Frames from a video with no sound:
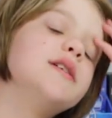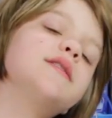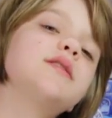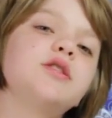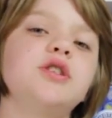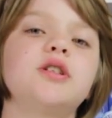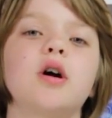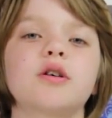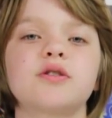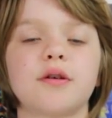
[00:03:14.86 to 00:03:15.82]
is she
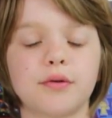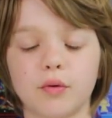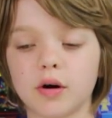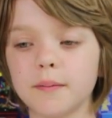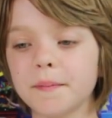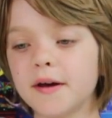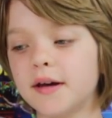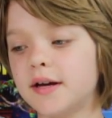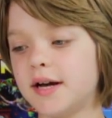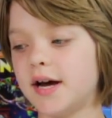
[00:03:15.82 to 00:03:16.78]
talks to Thor,
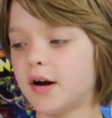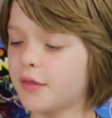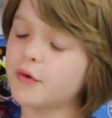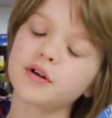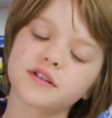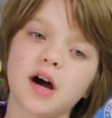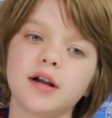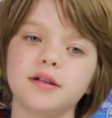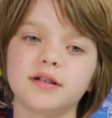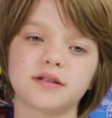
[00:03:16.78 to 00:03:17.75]
and Thor is
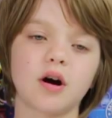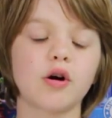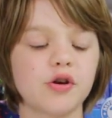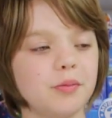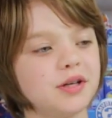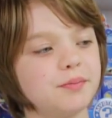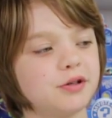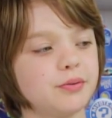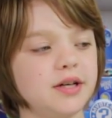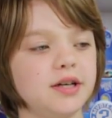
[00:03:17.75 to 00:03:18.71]
caught in this argument
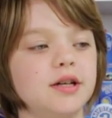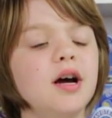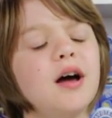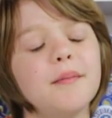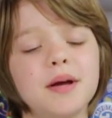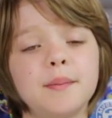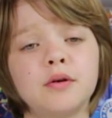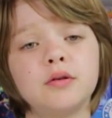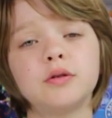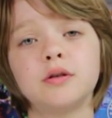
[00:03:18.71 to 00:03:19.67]
between
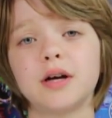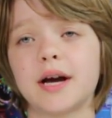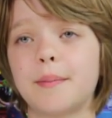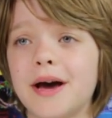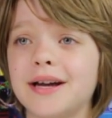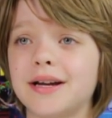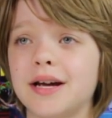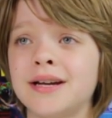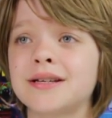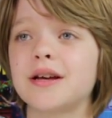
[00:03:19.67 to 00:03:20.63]
people who like
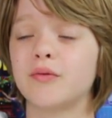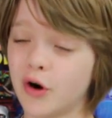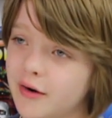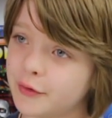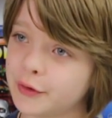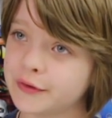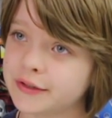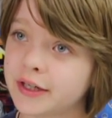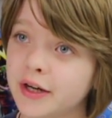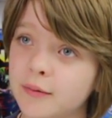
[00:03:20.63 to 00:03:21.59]
pancakes and
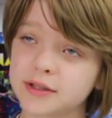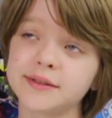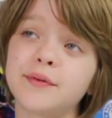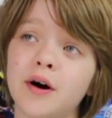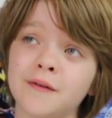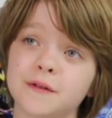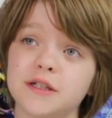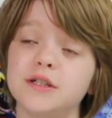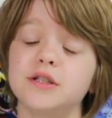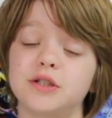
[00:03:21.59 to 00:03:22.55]
waffles, which evolves
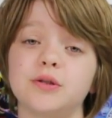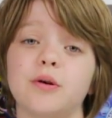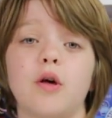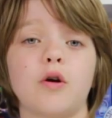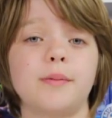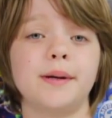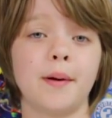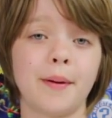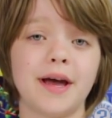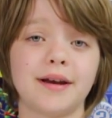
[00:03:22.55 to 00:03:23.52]
into an argument
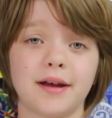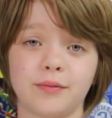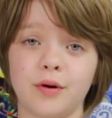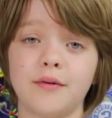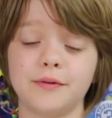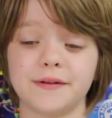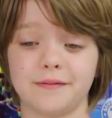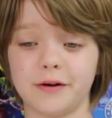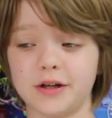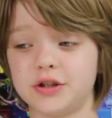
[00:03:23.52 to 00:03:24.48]
about pancakes, waffles,
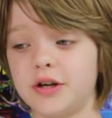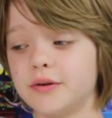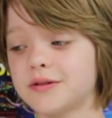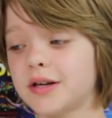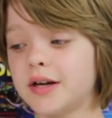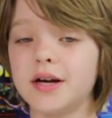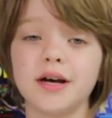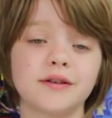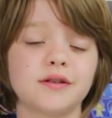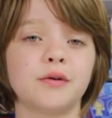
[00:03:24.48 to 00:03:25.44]
and French toast.
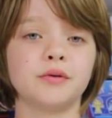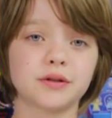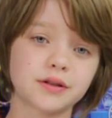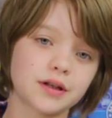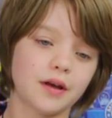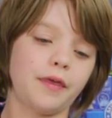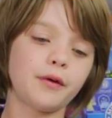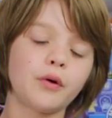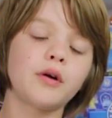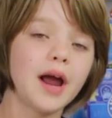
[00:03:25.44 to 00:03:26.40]
So
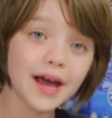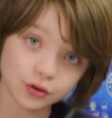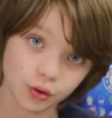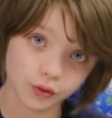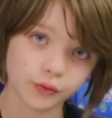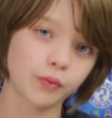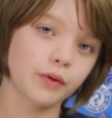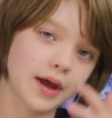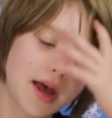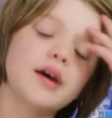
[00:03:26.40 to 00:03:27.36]
Thor and girl
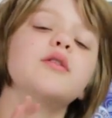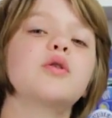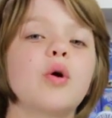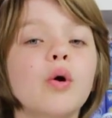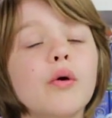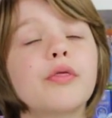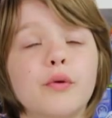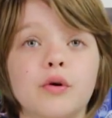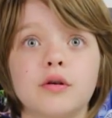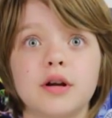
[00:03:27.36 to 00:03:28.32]
and girl
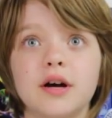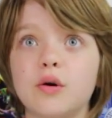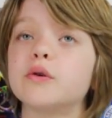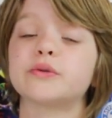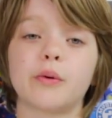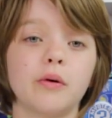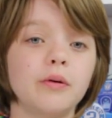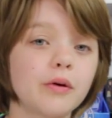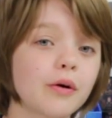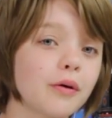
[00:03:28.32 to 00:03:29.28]
Thor, not girl
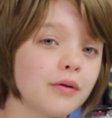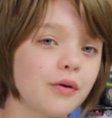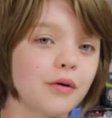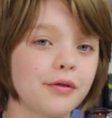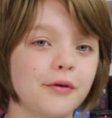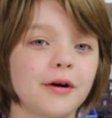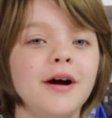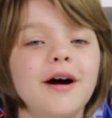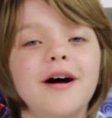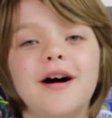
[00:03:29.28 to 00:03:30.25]
squirrel, girl girl Thor,
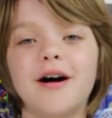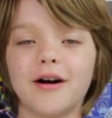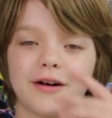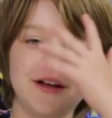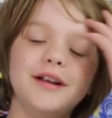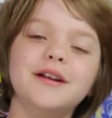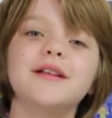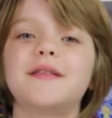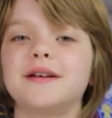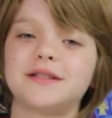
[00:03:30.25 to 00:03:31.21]
are
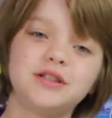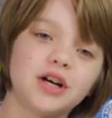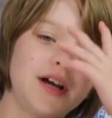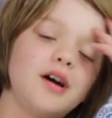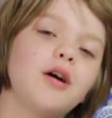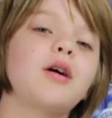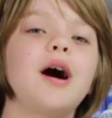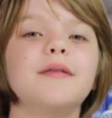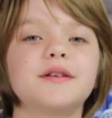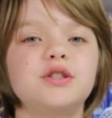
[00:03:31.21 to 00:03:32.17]
in this giant are
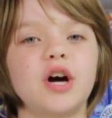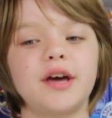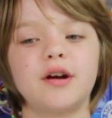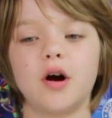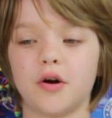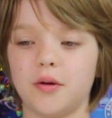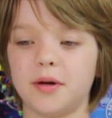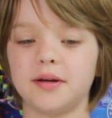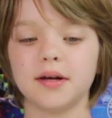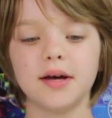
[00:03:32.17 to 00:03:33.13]
caught in this giant
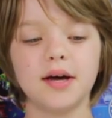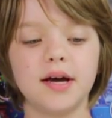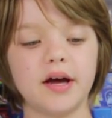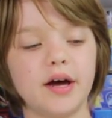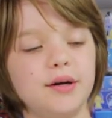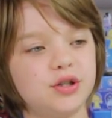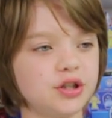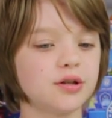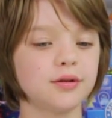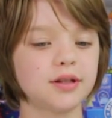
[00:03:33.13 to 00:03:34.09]
argument, and
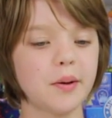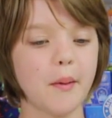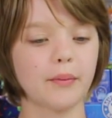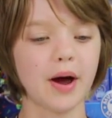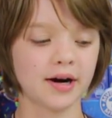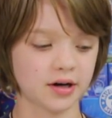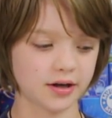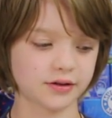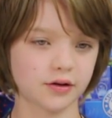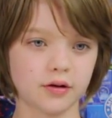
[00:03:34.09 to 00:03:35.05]
she told him about
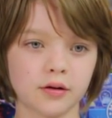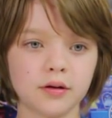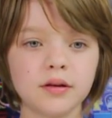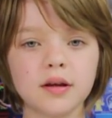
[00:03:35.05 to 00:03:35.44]
Ratatoskr.